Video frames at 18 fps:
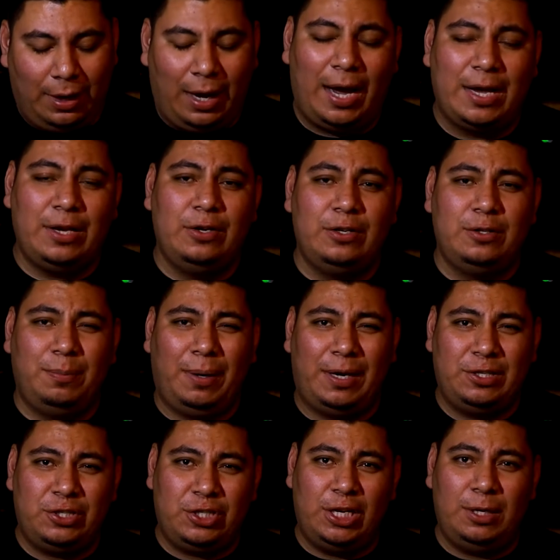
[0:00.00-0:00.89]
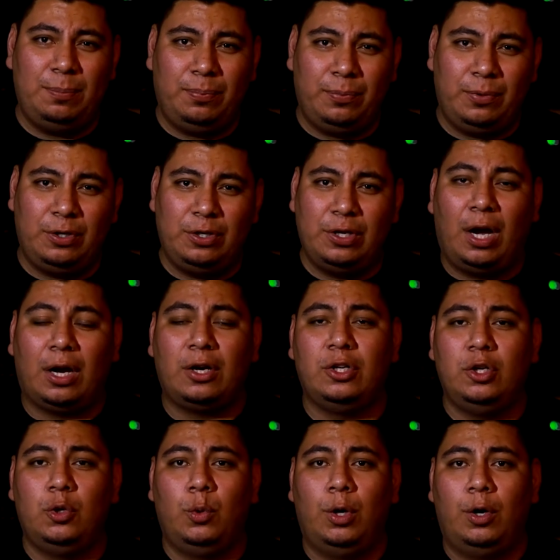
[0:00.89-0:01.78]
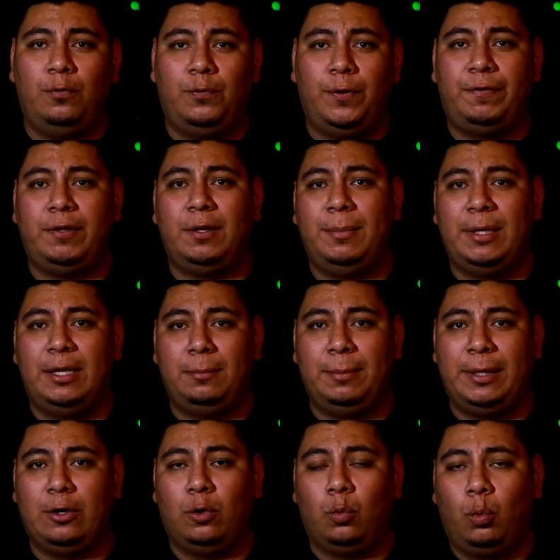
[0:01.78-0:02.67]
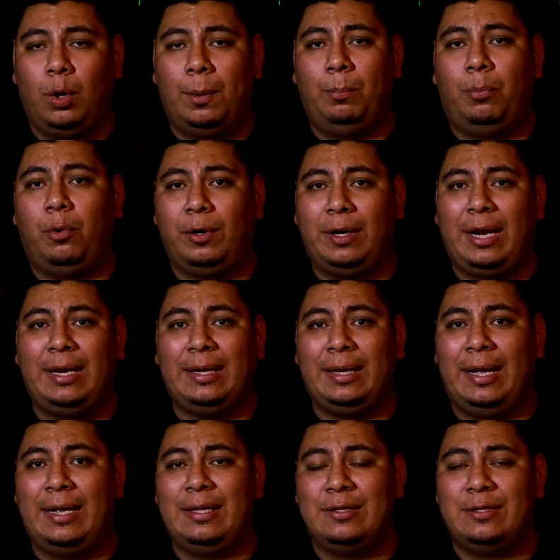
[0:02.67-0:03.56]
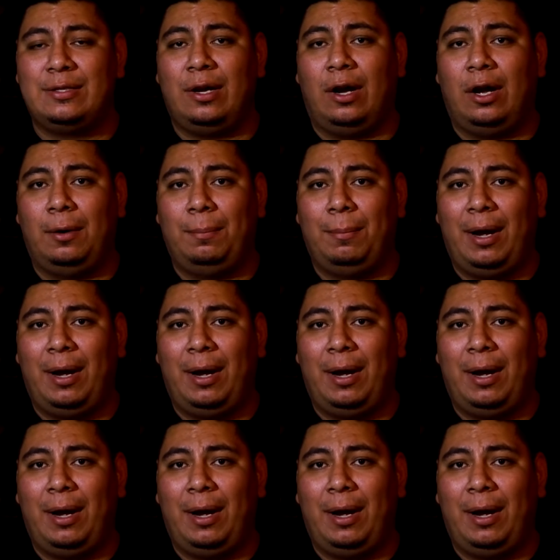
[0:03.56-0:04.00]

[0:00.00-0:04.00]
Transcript: I use my cheap Yongnuo 50mm 1.8 lens on